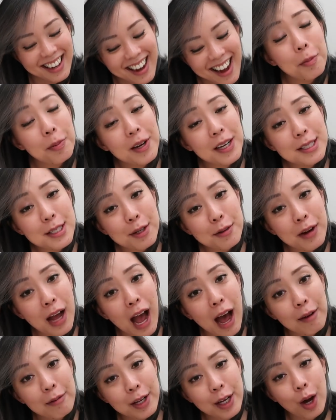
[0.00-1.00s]
I hope you guys are
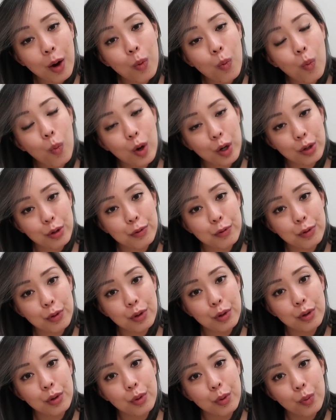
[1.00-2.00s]
having a
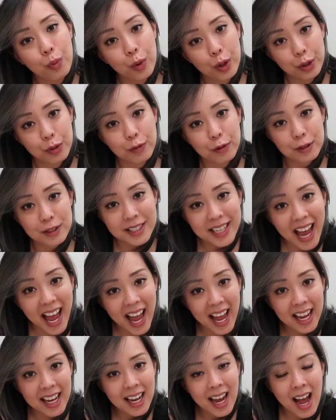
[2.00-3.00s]
wonderful, wonderful
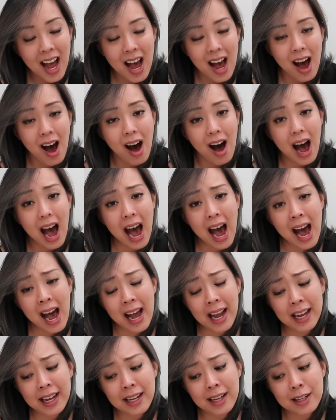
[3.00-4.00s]
day.
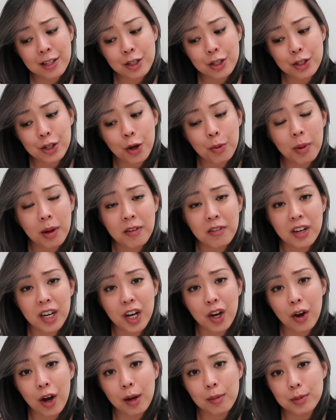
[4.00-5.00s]
I just hope my
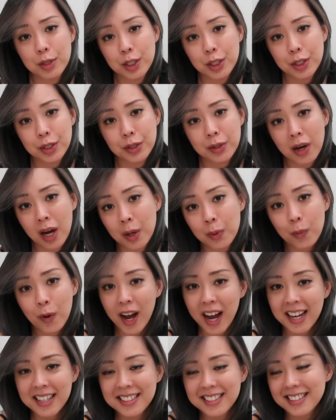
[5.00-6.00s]
video helped you
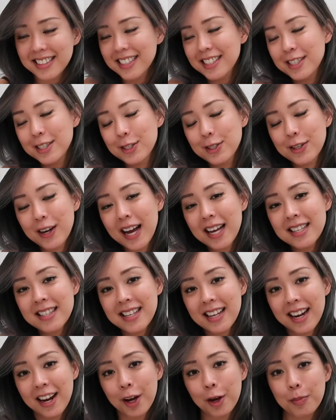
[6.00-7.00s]
unwind, de-stress,
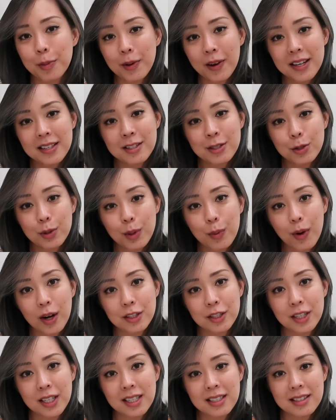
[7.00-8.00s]
and I hope you guys enjoy
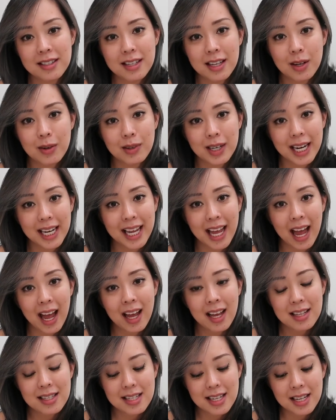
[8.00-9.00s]
watching and seeing what I
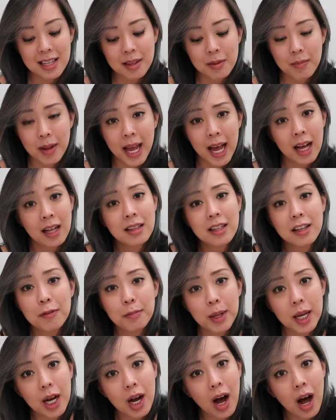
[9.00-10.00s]
get in the mail.
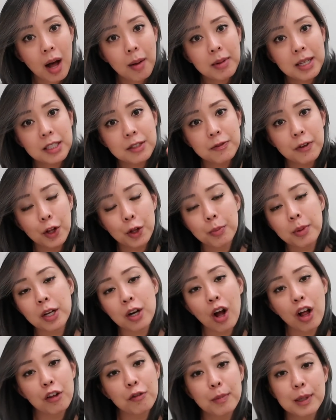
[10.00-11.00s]
Leave me a comment, follow me
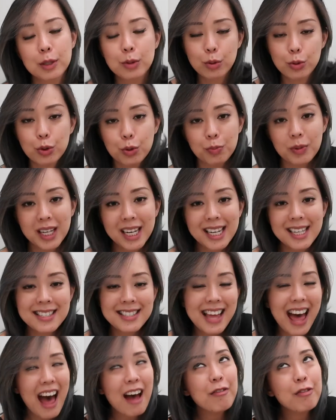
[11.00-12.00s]
on all of my social
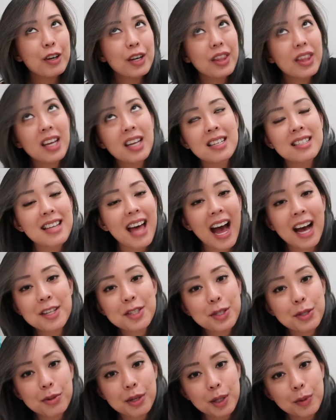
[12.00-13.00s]
medias. Everything is
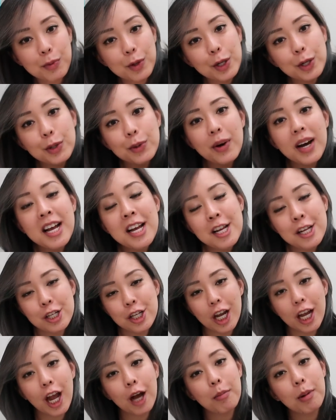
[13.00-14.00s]
at Serein Wu.
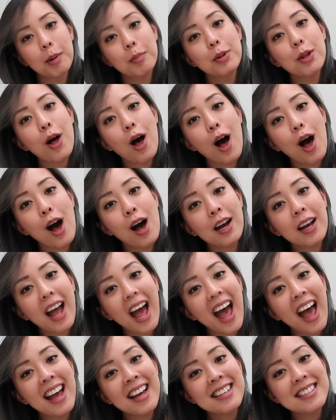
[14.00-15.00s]
Check out my blog,
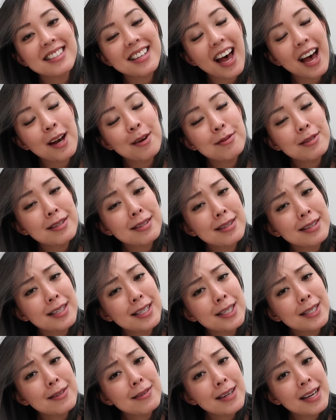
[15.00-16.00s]
and I will
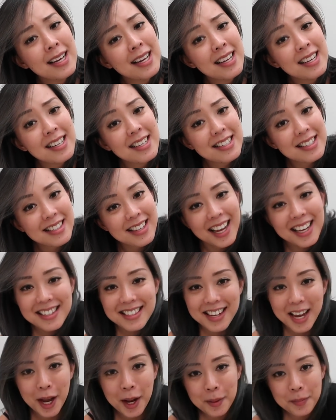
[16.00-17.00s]
see you guys
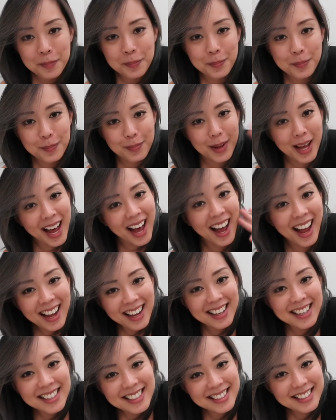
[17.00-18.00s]
next time.
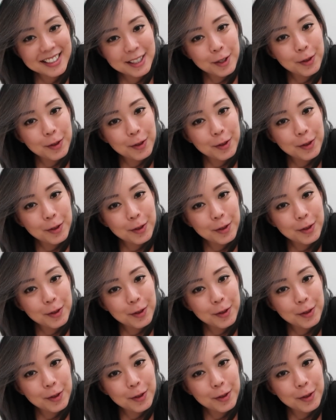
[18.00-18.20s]
Bye.